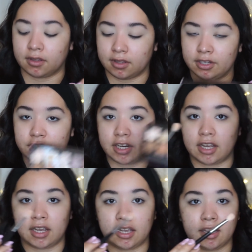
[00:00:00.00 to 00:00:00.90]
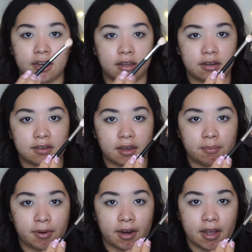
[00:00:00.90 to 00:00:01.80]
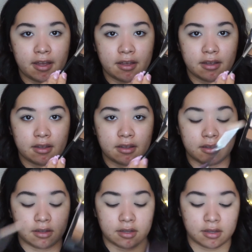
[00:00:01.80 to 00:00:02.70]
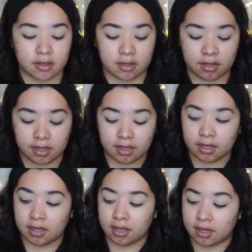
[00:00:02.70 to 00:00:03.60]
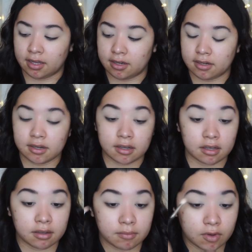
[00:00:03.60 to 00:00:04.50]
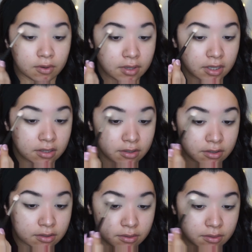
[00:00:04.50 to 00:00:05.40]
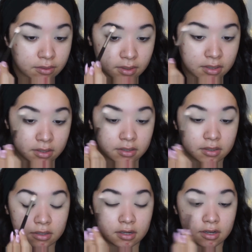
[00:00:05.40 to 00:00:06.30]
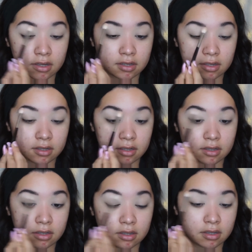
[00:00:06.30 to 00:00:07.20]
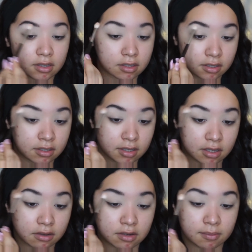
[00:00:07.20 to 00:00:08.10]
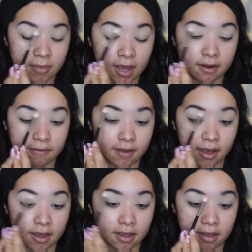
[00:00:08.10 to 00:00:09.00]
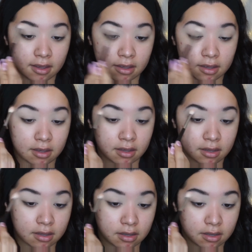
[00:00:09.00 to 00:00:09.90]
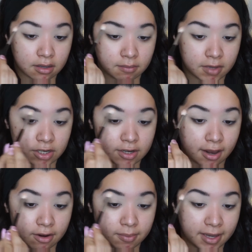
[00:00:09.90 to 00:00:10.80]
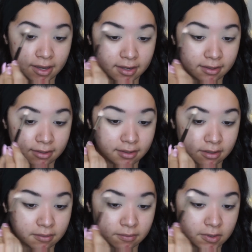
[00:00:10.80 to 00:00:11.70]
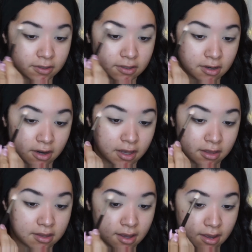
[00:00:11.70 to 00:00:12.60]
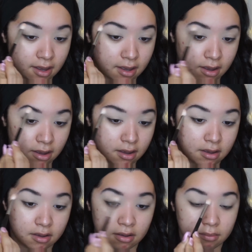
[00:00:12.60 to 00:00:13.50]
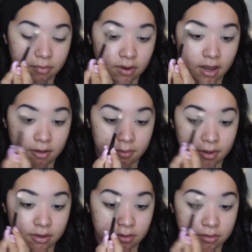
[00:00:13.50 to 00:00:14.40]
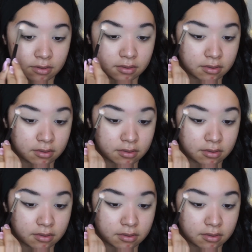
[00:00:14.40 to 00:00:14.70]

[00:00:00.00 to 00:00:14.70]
the shade Tempera. And I'm going to just continue to mattify my shadow base. I'm just starting at that brow bone